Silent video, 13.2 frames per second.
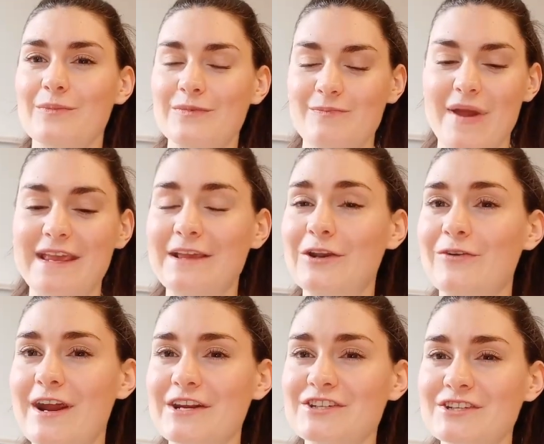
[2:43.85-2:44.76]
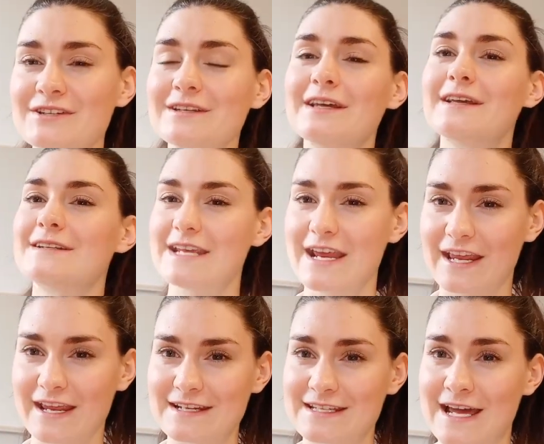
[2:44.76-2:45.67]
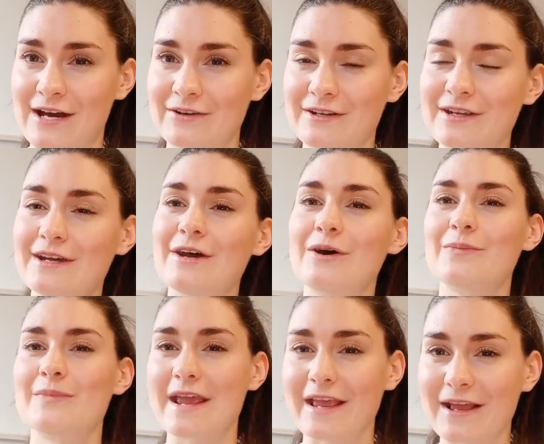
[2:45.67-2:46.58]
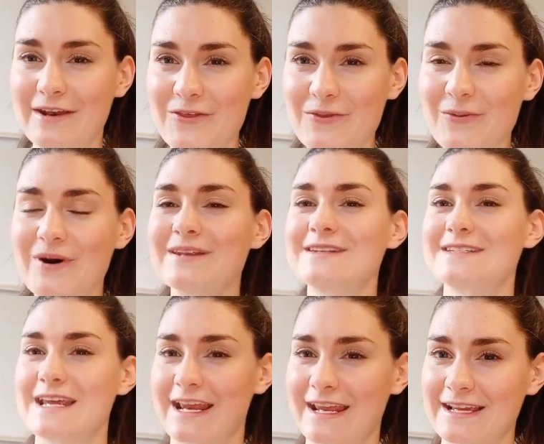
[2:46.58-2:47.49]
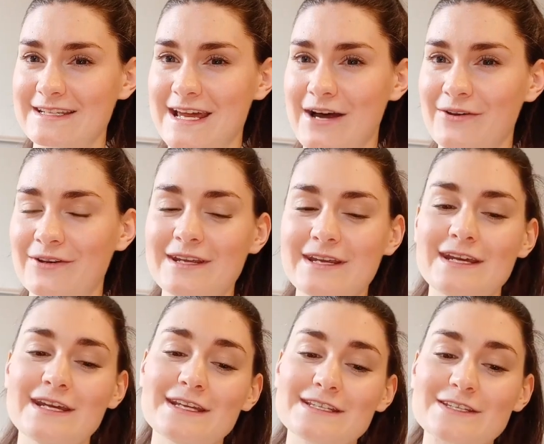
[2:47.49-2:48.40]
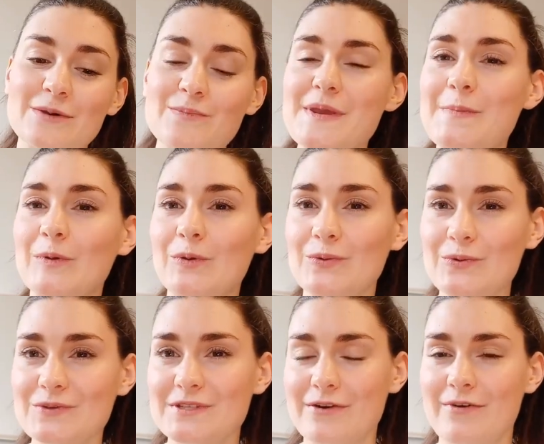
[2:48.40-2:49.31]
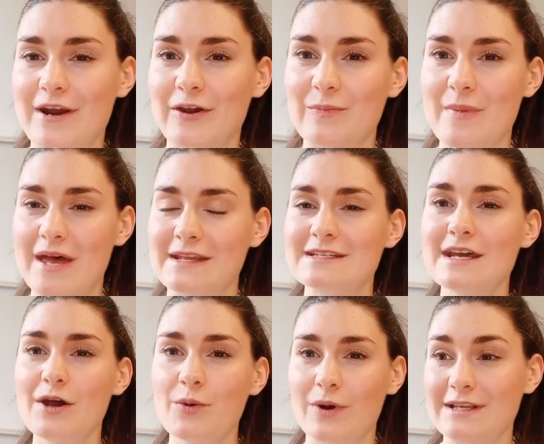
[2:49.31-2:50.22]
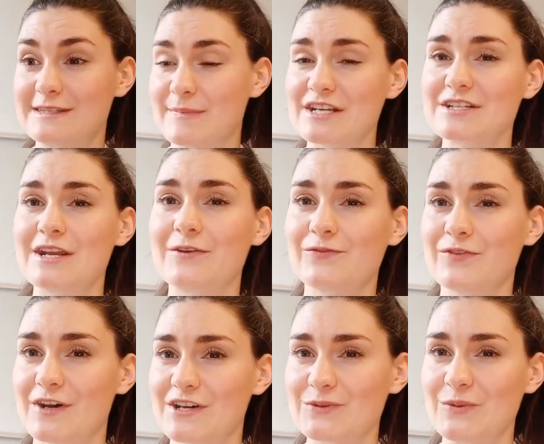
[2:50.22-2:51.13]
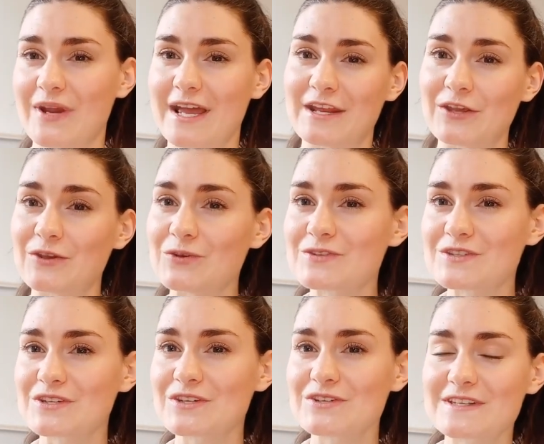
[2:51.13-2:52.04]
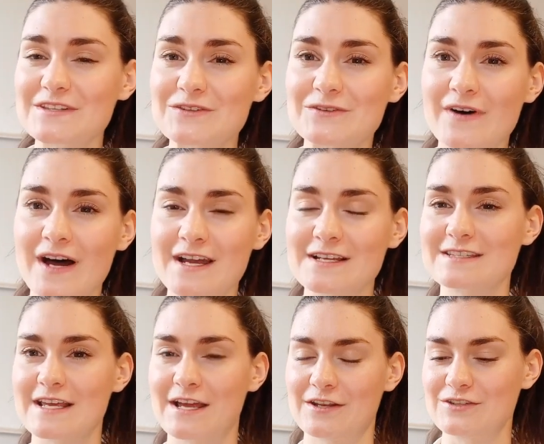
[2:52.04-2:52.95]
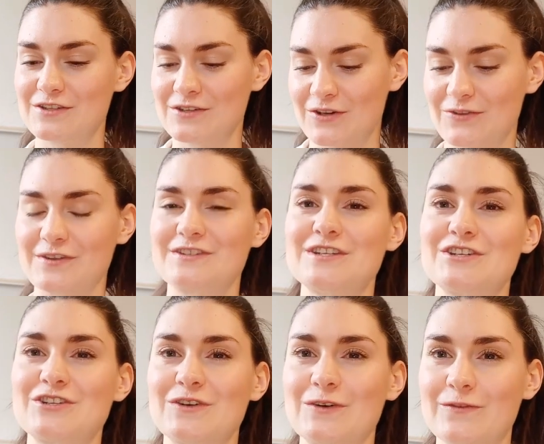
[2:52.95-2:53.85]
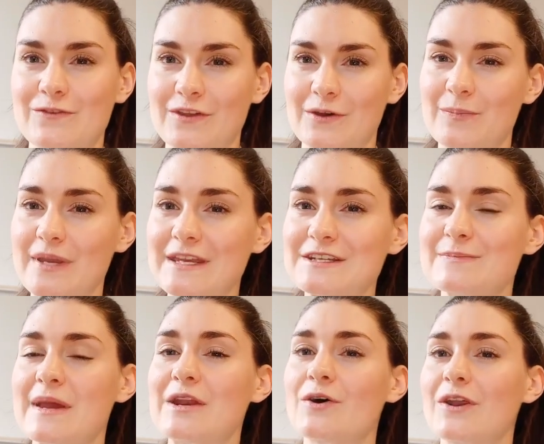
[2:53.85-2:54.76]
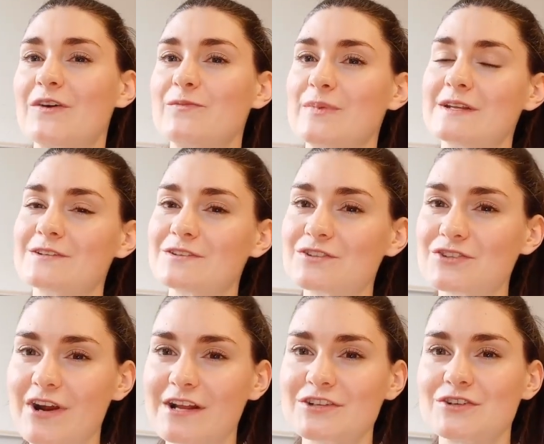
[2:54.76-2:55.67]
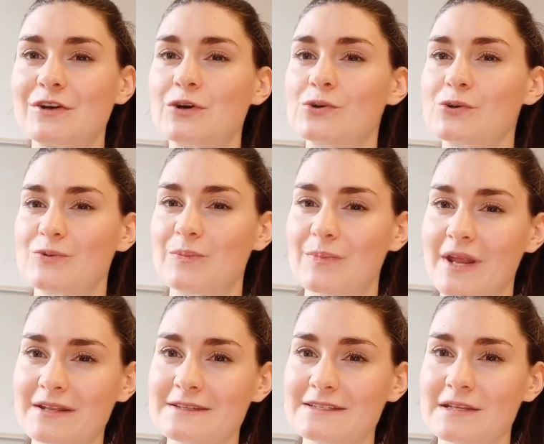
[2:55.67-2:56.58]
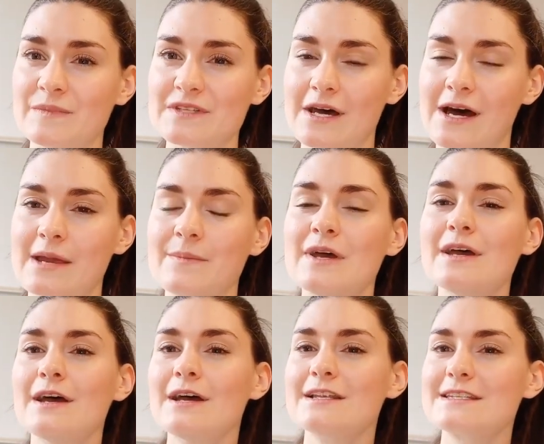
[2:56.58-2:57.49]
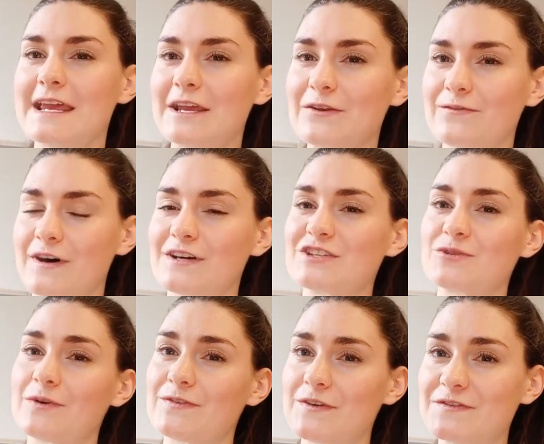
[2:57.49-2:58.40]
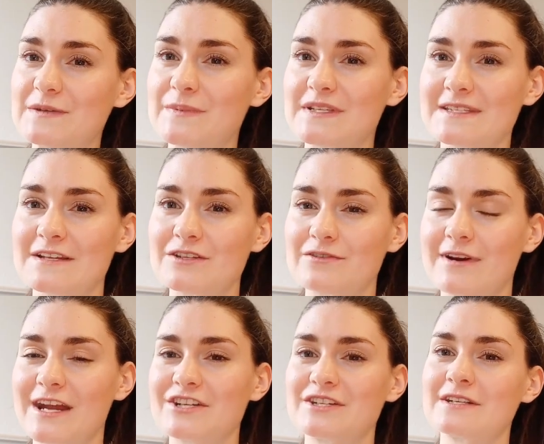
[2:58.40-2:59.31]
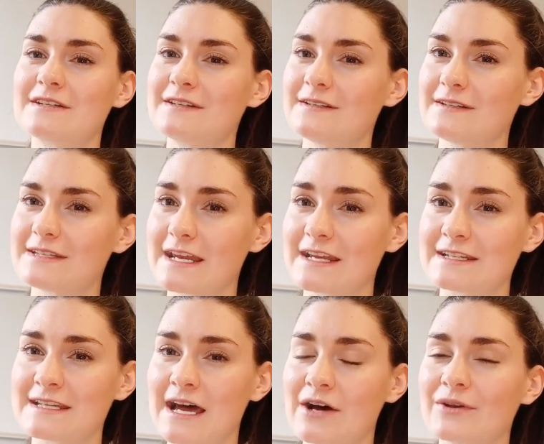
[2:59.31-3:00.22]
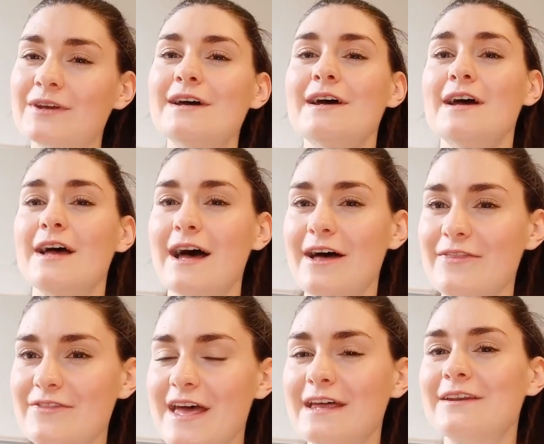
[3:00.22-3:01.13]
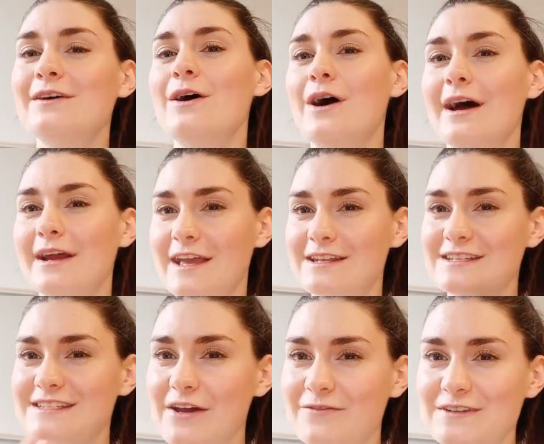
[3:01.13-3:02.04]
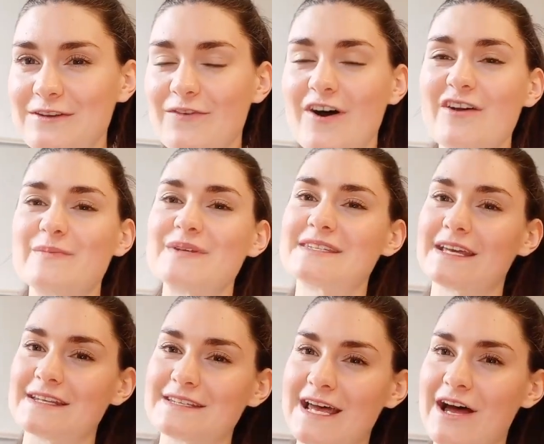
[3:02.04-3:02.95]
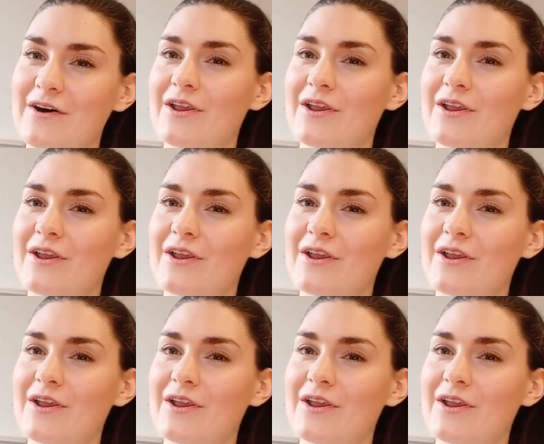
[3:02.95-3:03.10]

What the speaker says: making an erection, taking it down, making another one, taking it down. Some people also recommend, especially at first when you're getting used to using the device and the tissue of the penis may not have been stretched or engorged with blood in some time, take it first to a 50% erection, take it down, and then again 75% down,